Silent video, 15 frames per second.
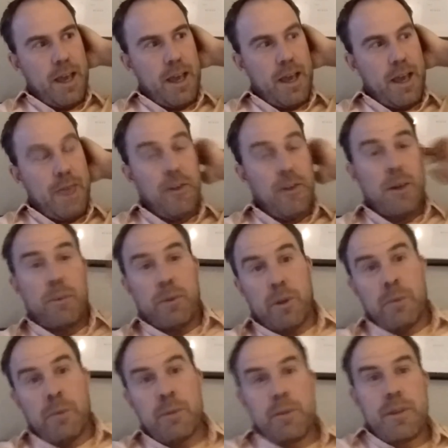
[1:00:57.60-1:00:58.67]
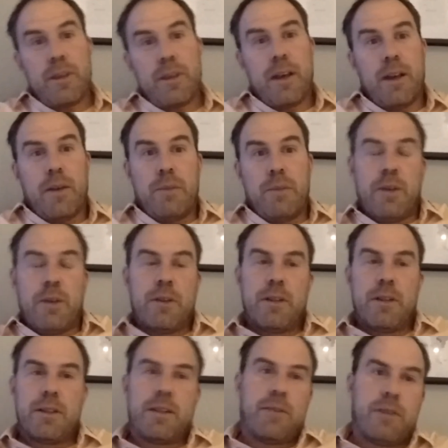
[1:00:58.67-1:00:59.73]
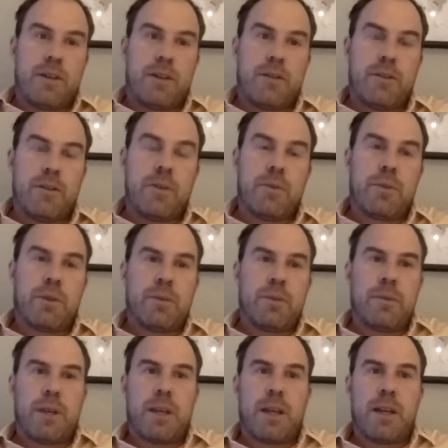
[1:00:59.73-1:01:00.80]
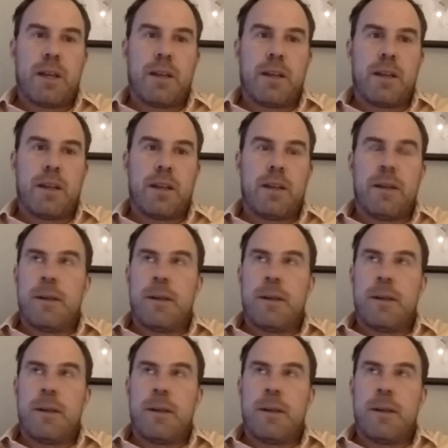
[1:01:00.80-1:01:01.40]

I've had a problem with that. I'll be honest. I've had a real problem. I kind of get,